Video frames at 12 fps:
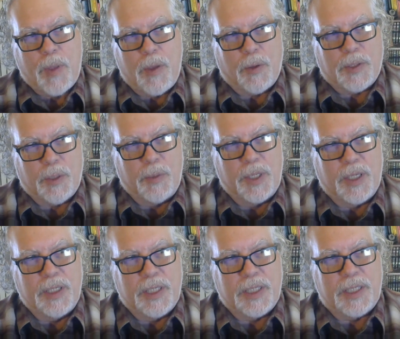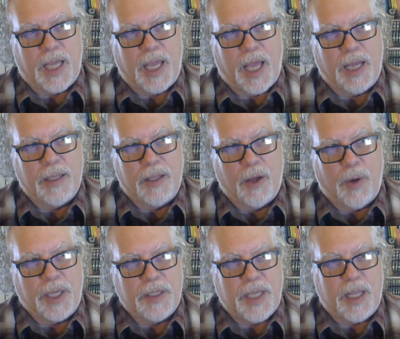someone can just say, I don't know,
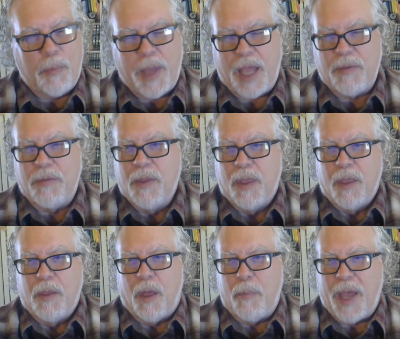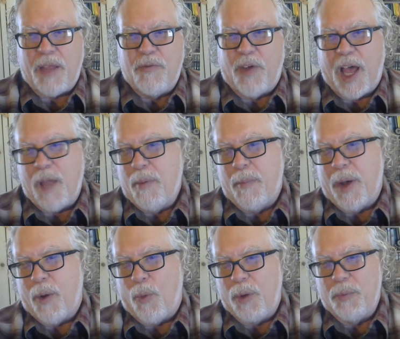I just had a bad vibe
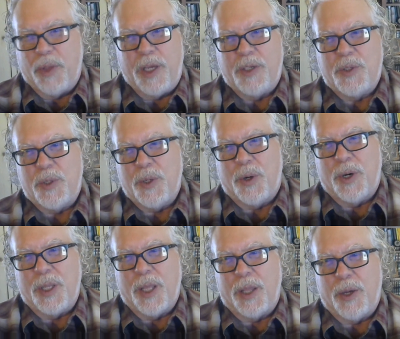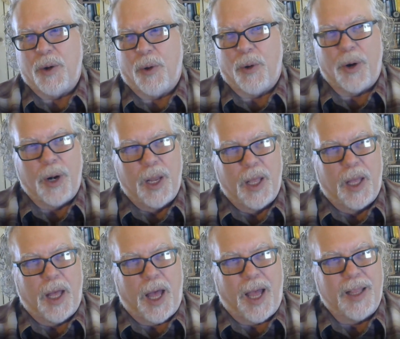about one place or another, or
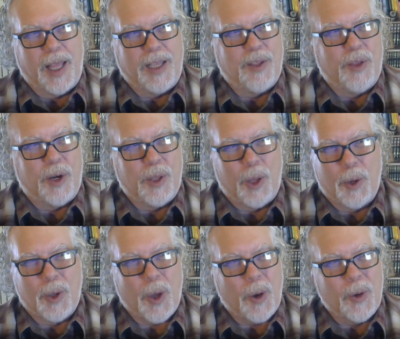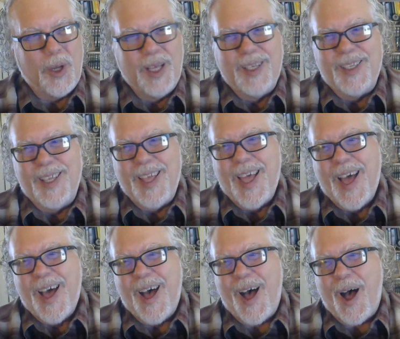I liked their logo.
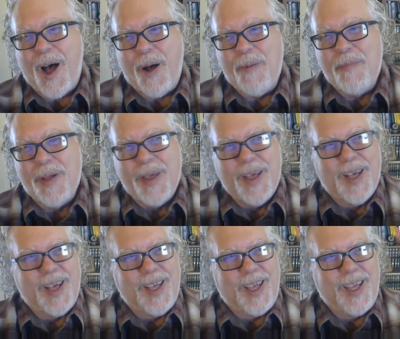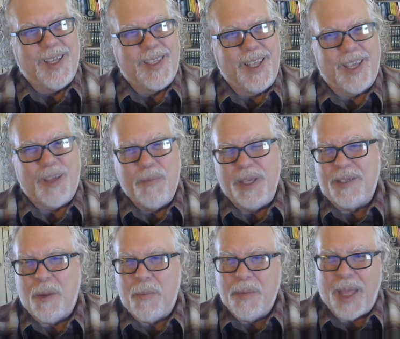It can be
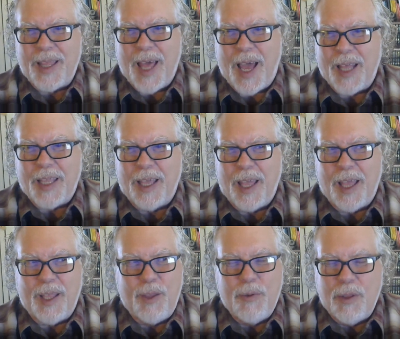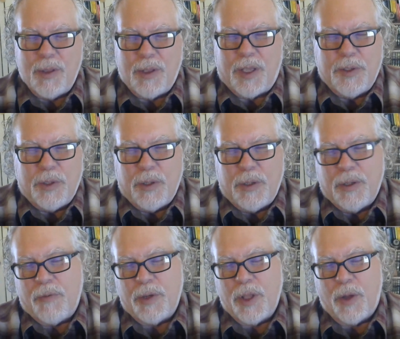something like that. Because you
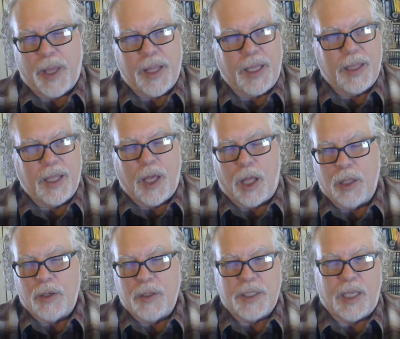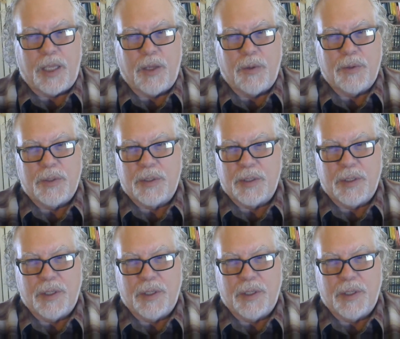never know. I like the colors they used,